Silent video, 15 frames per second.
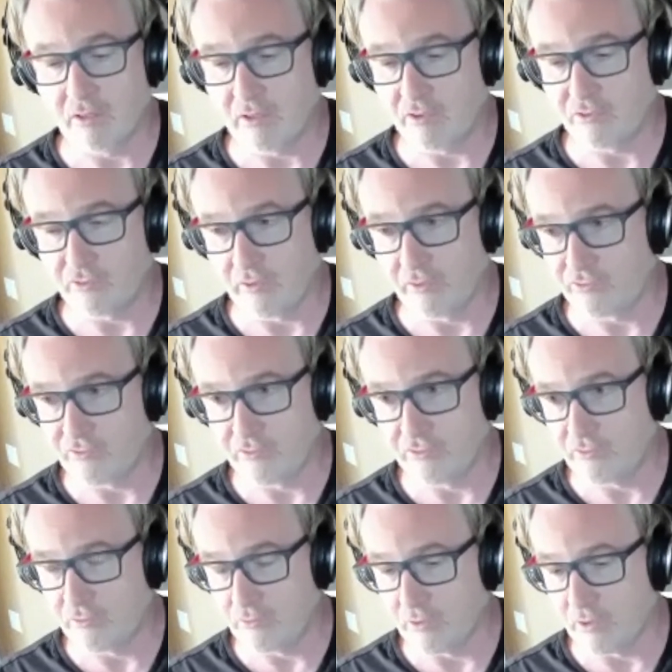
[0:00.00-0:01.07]
used to listen
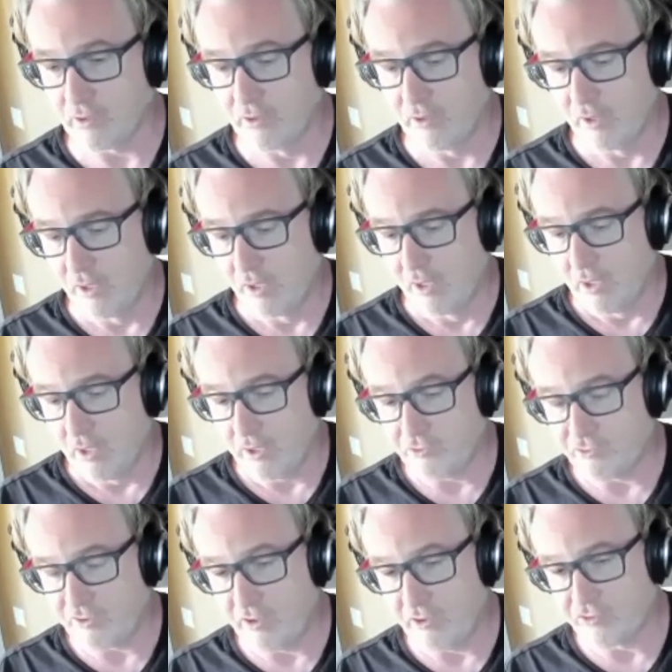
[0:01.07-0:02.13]
to I
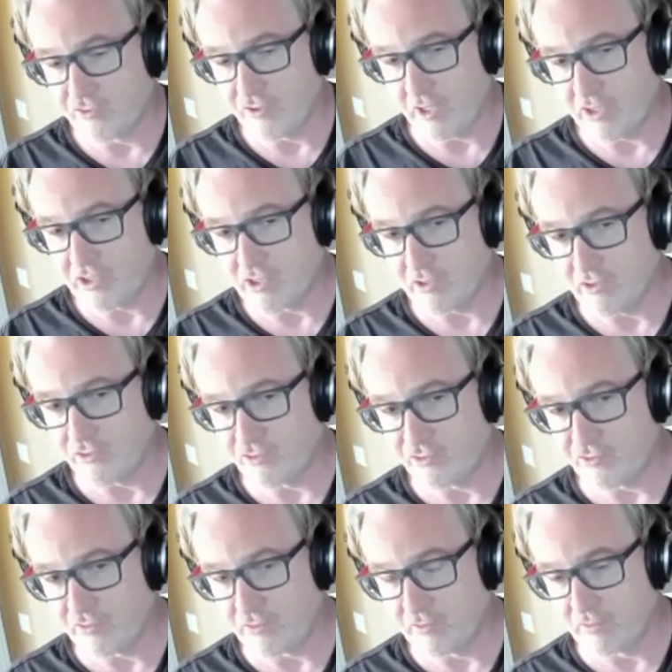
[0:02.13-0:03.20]
used to hear
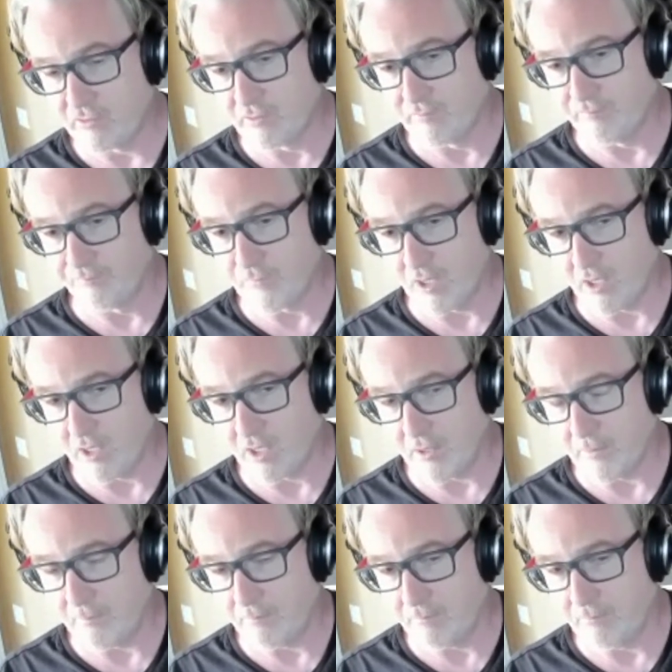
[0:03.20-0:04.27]
stations,
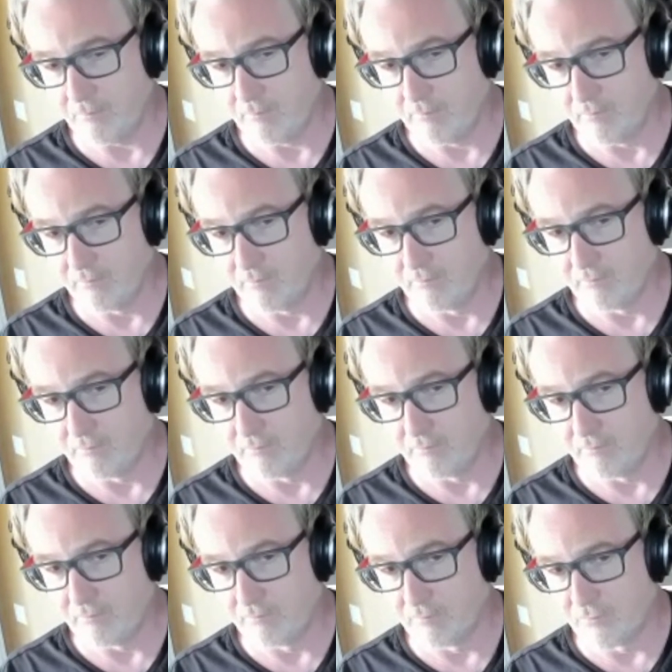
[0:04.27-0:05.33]
um
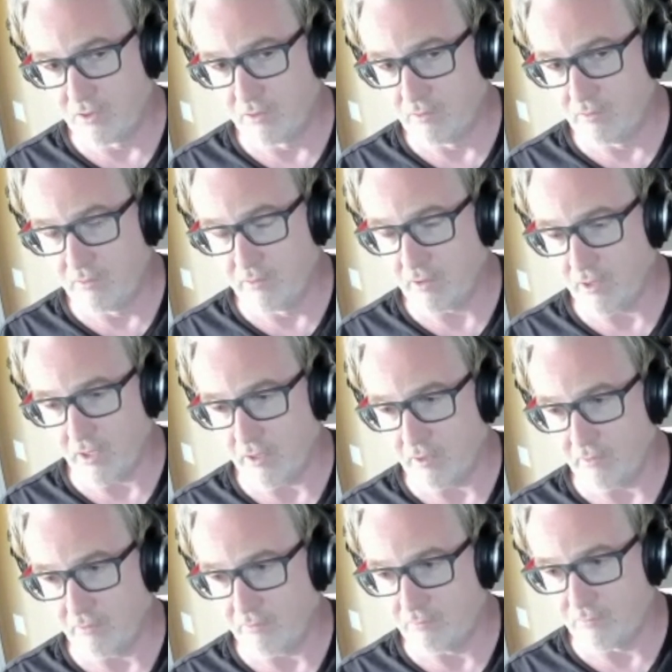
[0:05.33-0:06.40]

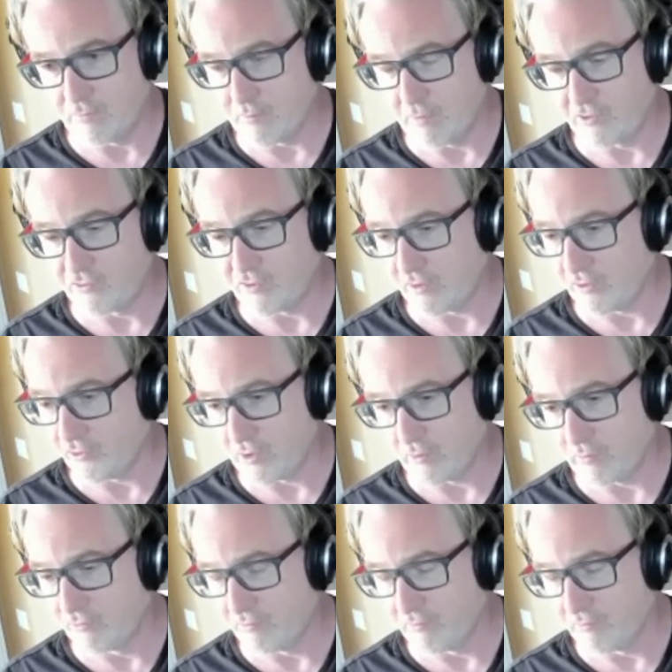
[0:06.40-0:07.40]
the big signals coming from